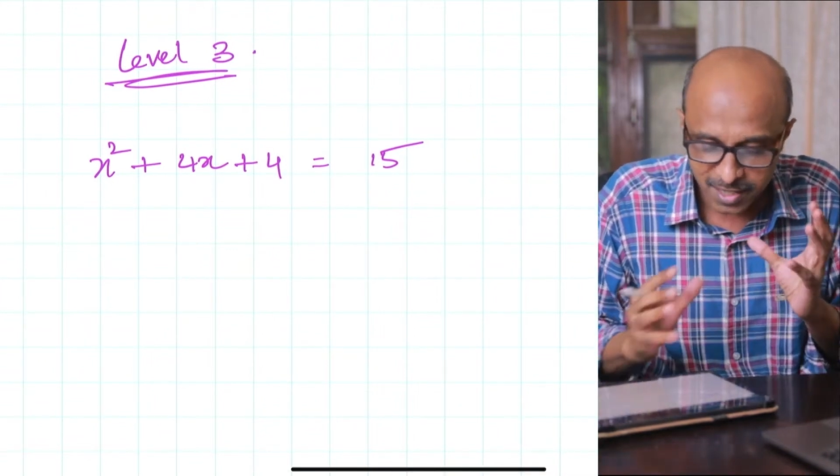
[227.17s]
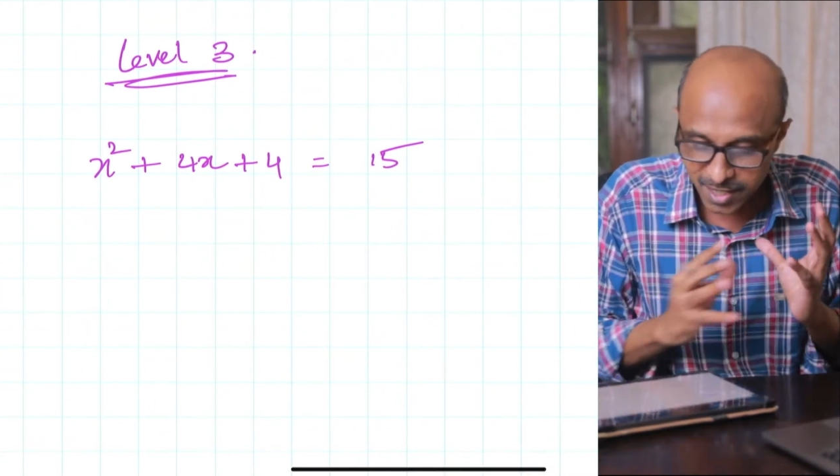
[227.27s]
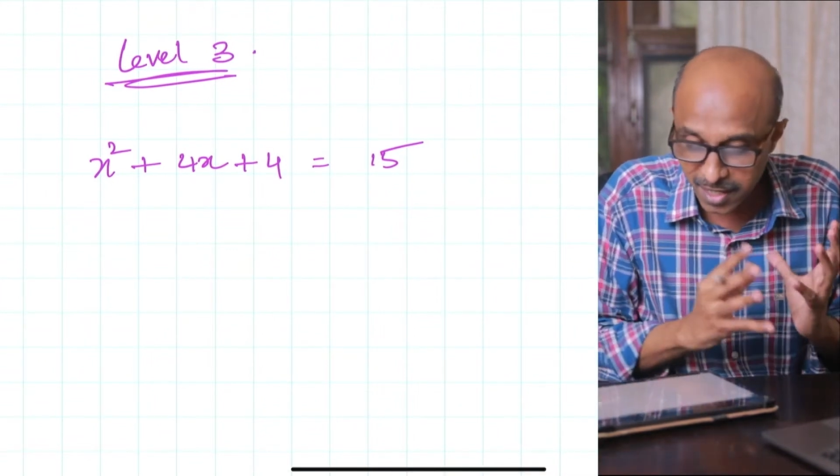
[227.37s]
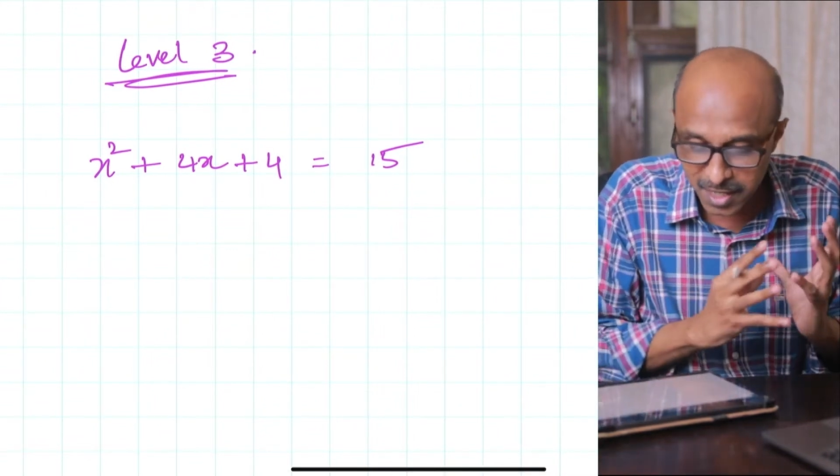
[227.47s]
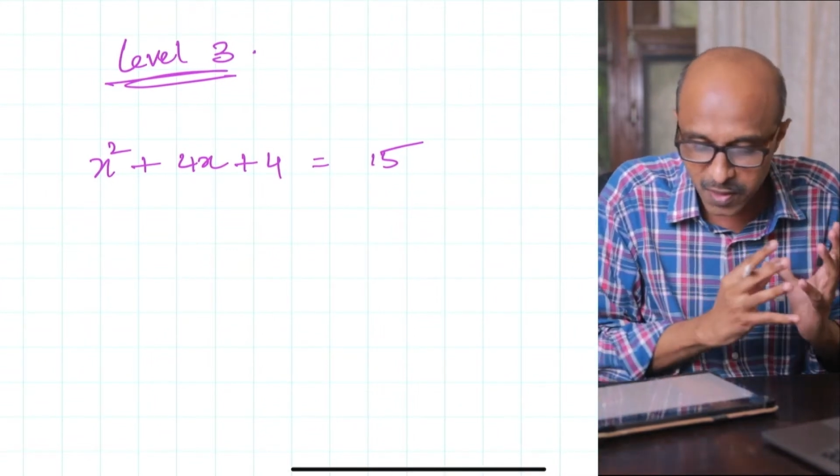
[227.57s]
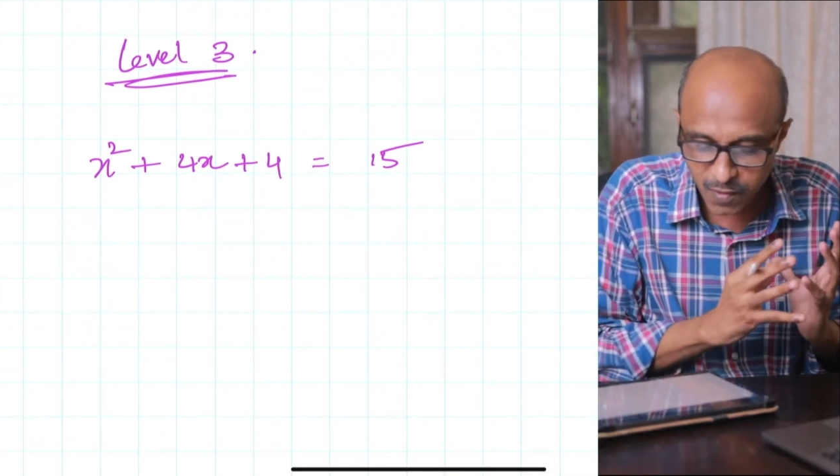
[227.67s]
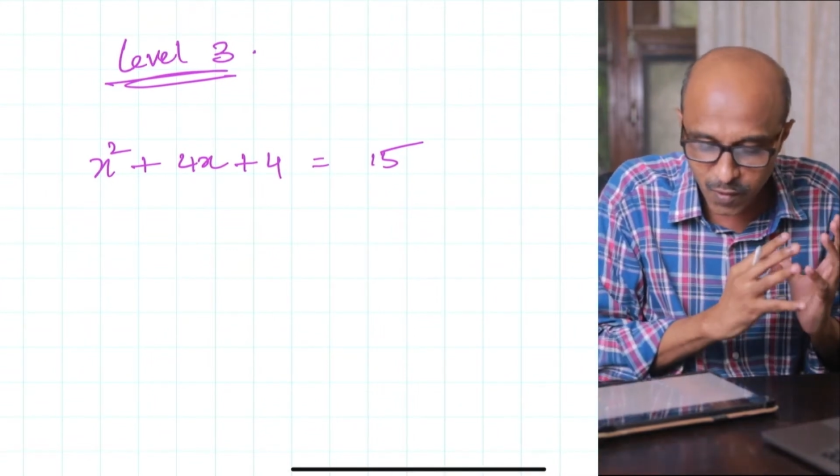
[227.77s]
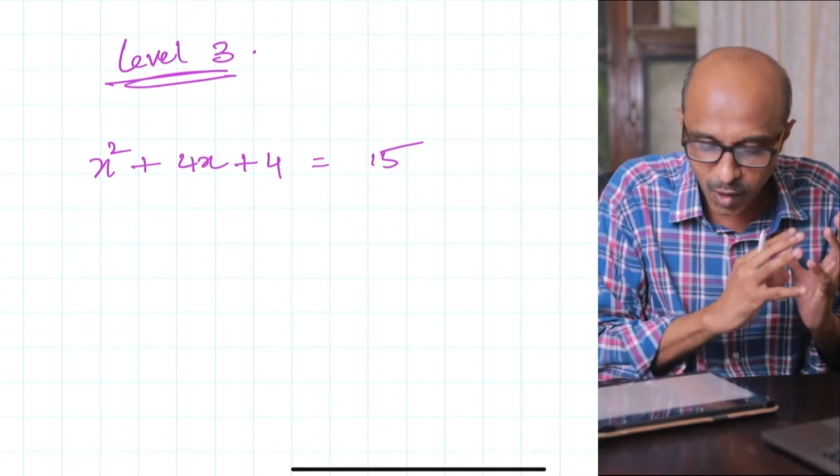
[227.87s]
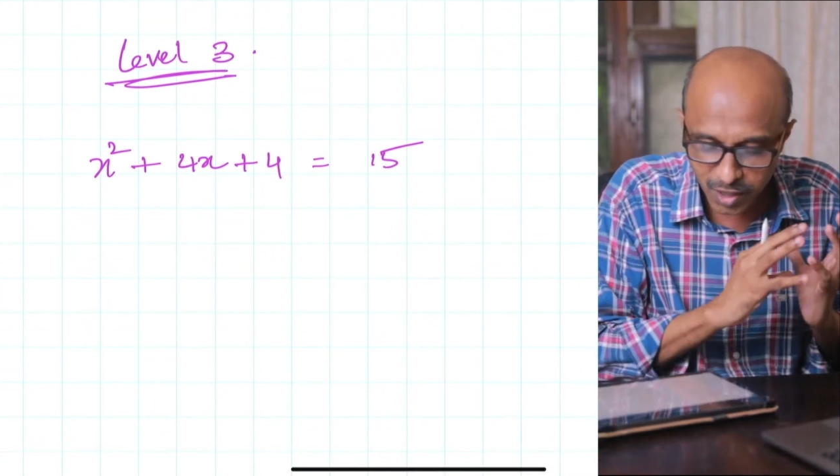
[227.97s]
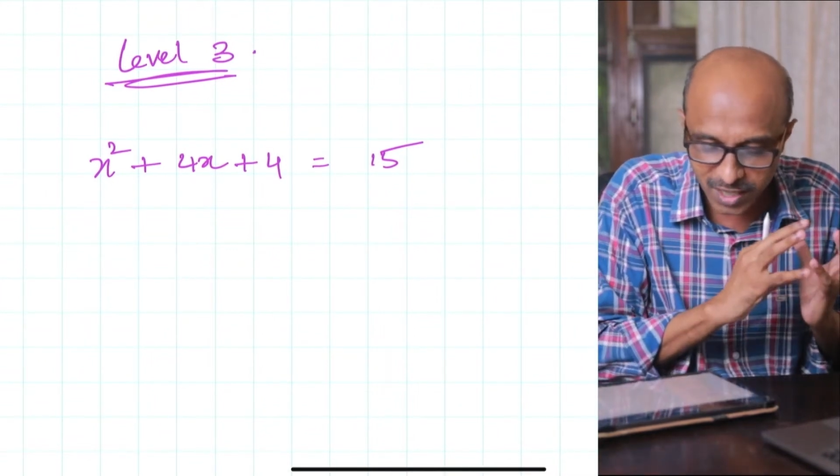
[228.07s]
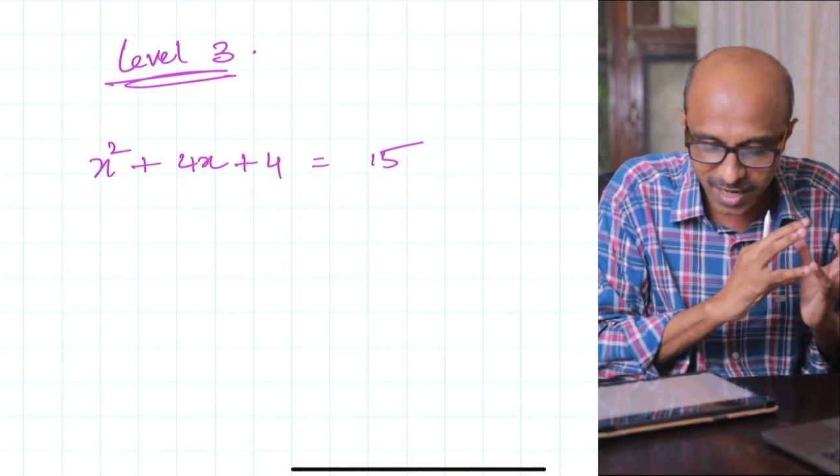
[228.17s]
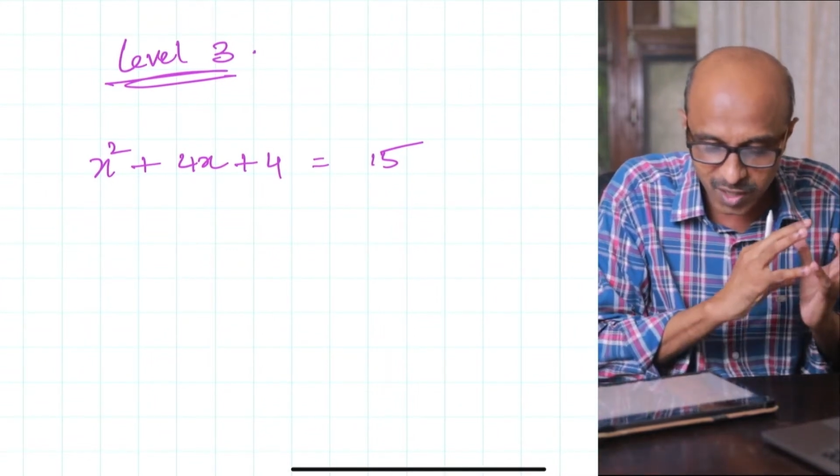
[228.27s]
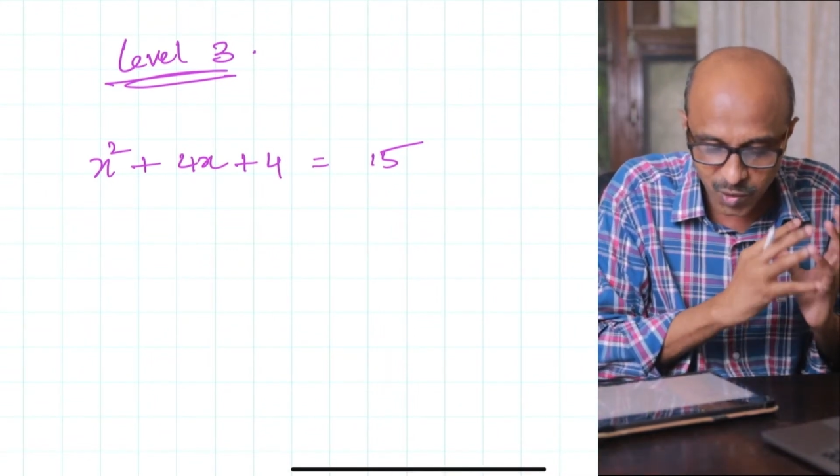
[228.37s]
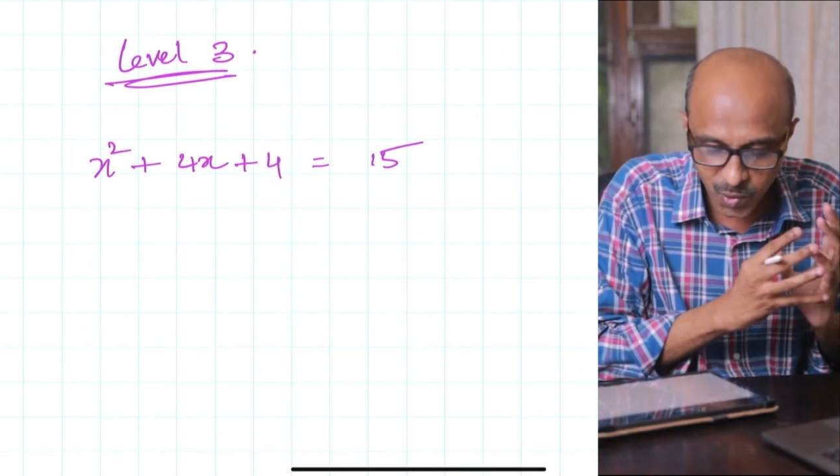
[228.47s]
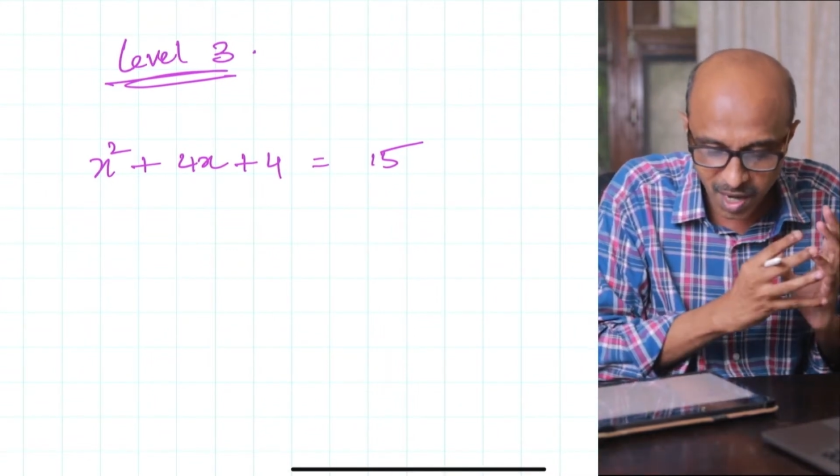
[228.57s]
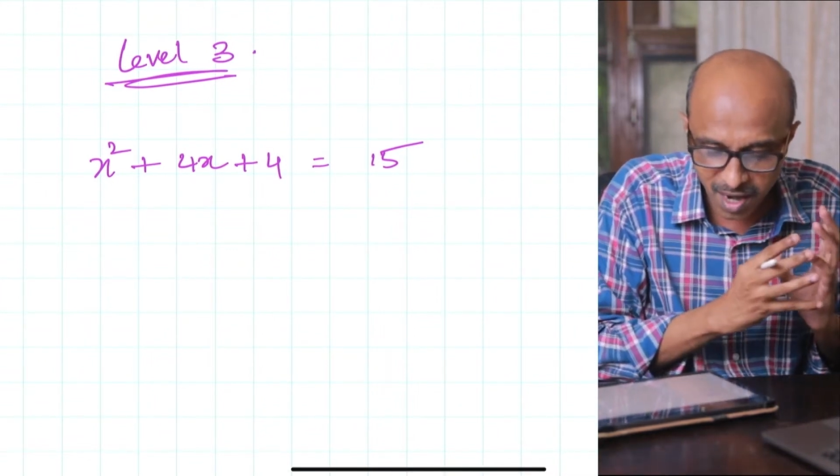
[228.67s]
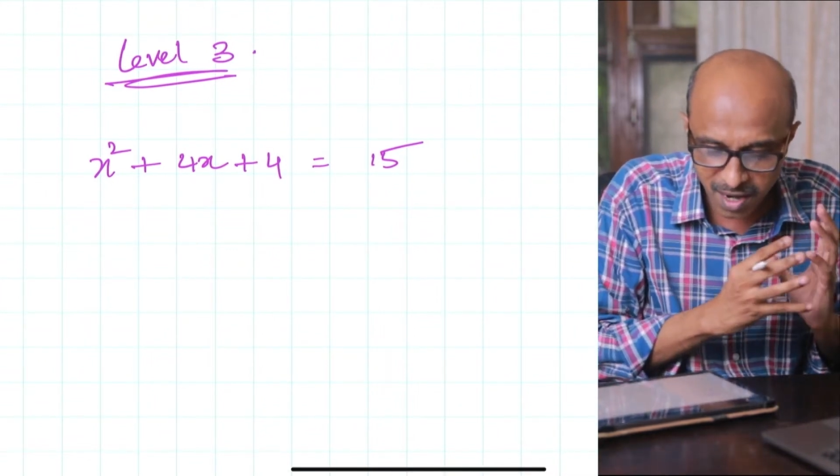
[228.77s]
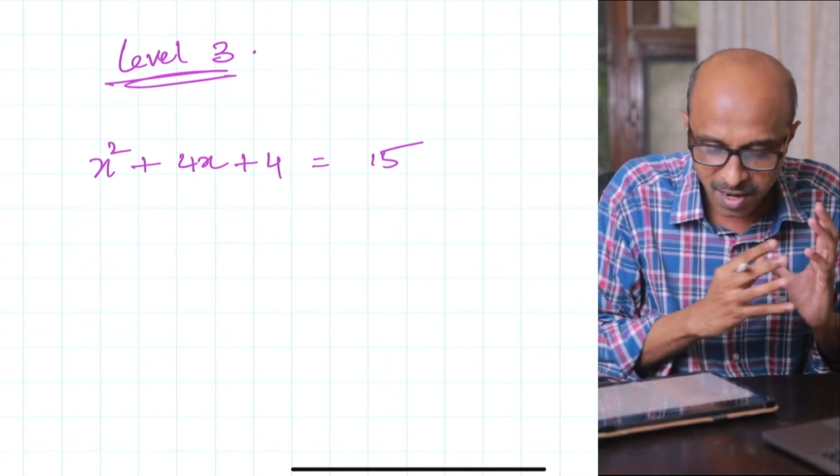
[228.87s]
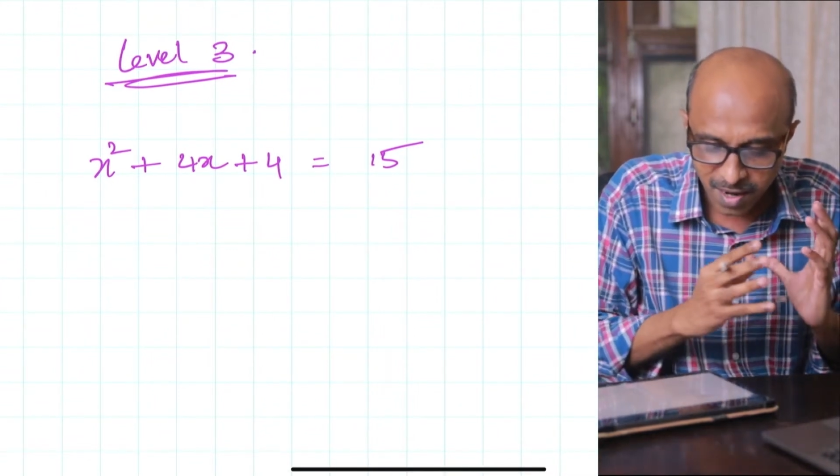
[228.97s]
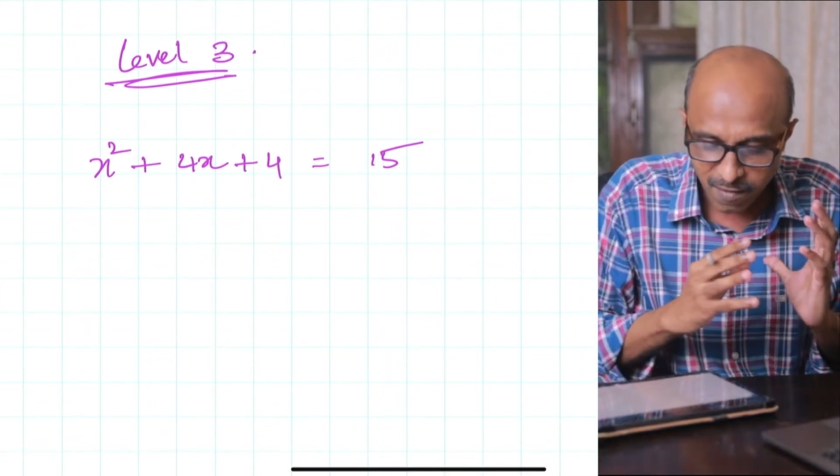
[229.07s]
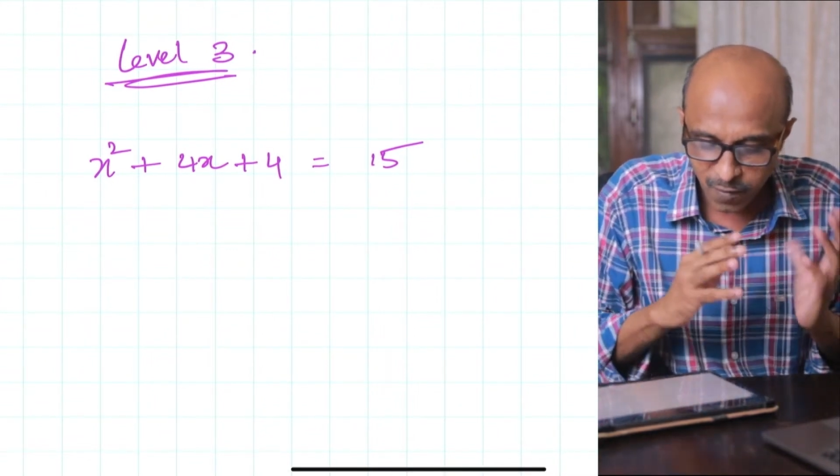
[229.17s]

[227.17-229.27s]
Suddenly you've got x squared,